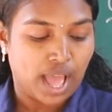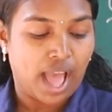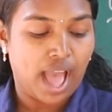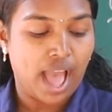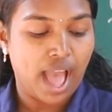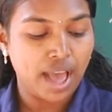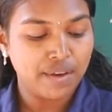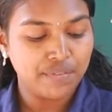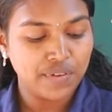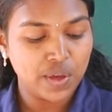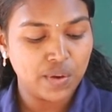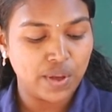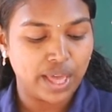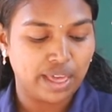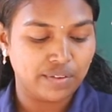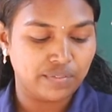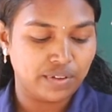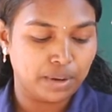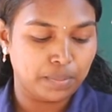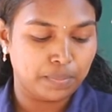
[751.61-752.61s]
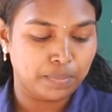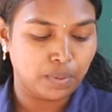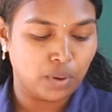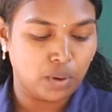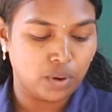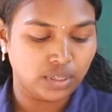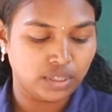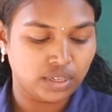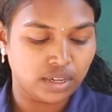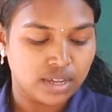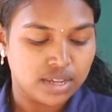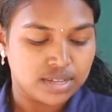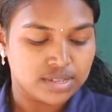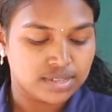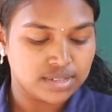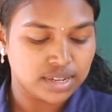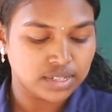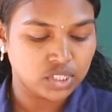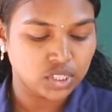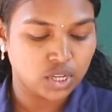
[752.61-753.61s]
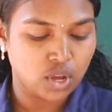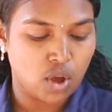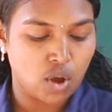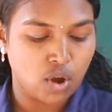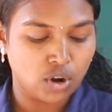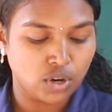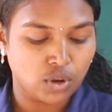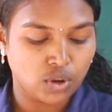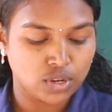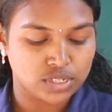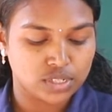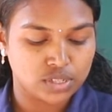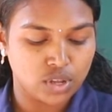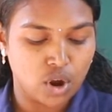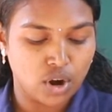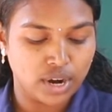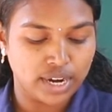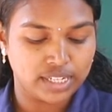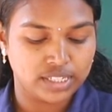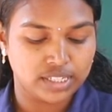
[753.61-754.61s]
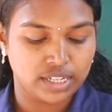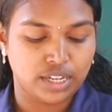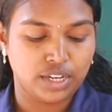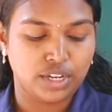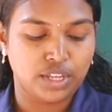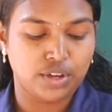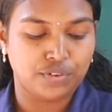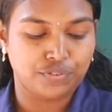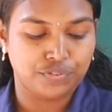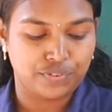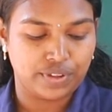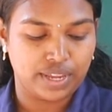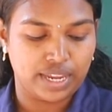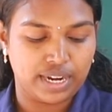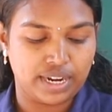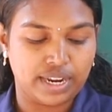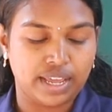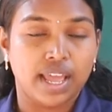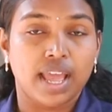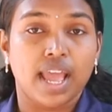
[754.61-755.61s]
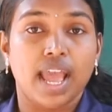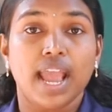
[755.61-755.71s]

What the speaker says: Have you ever brought such corn or sown it in your field?